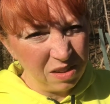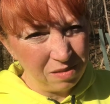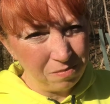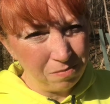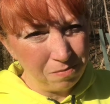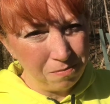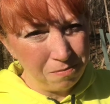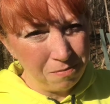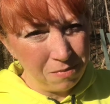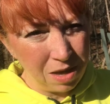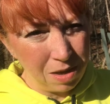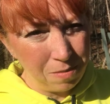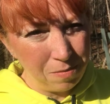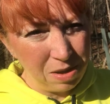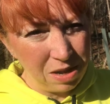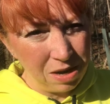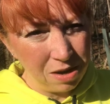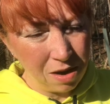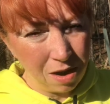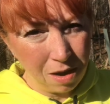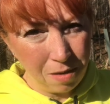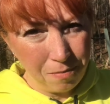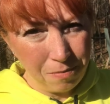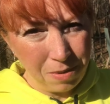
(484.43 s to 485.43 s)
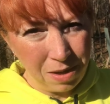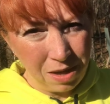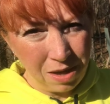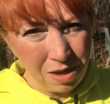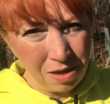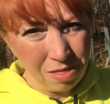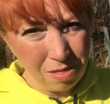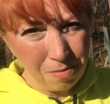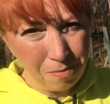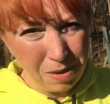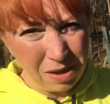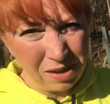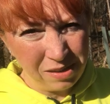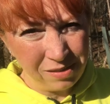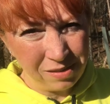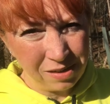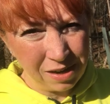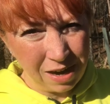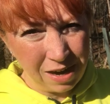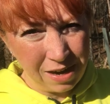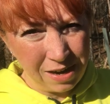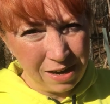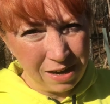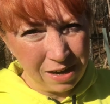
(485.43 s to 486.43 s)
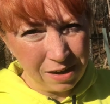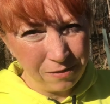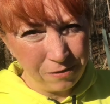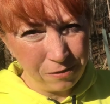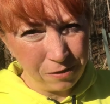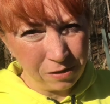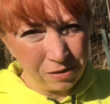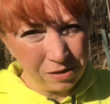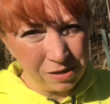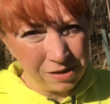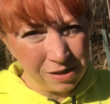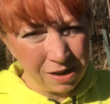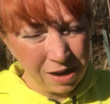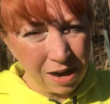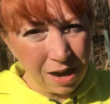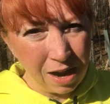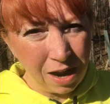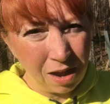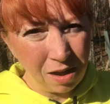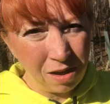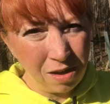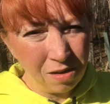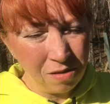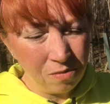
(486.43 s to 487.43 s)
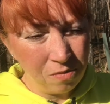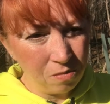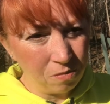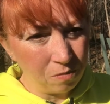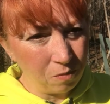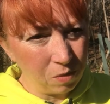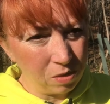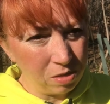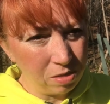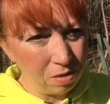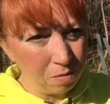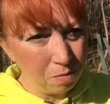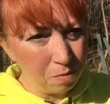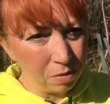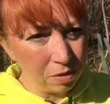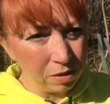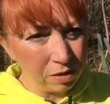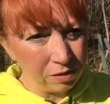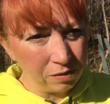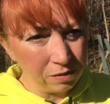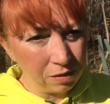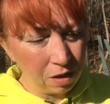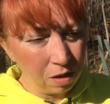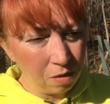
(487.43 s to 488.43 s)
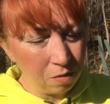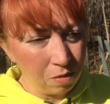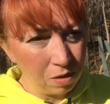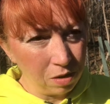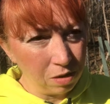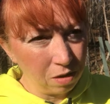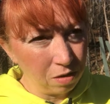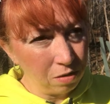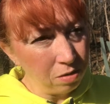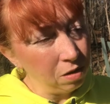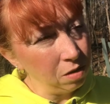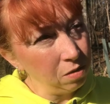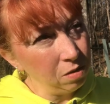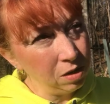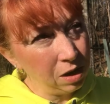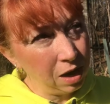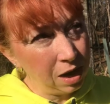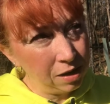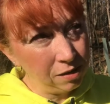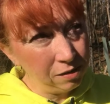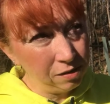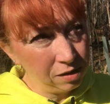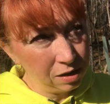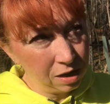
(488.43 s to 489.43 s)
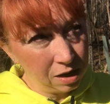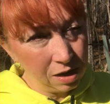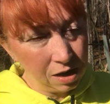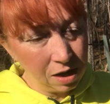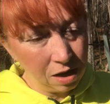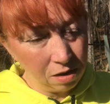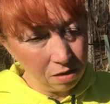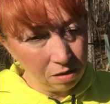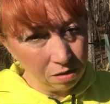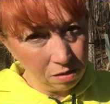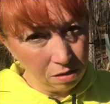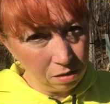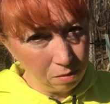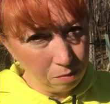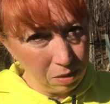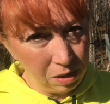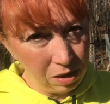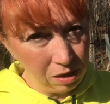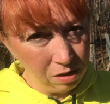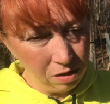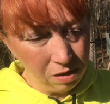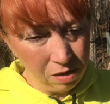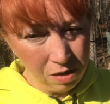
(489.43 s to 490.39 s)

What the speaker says: maybe not be the best idea for today with the breeze going, although it has died down a little bit.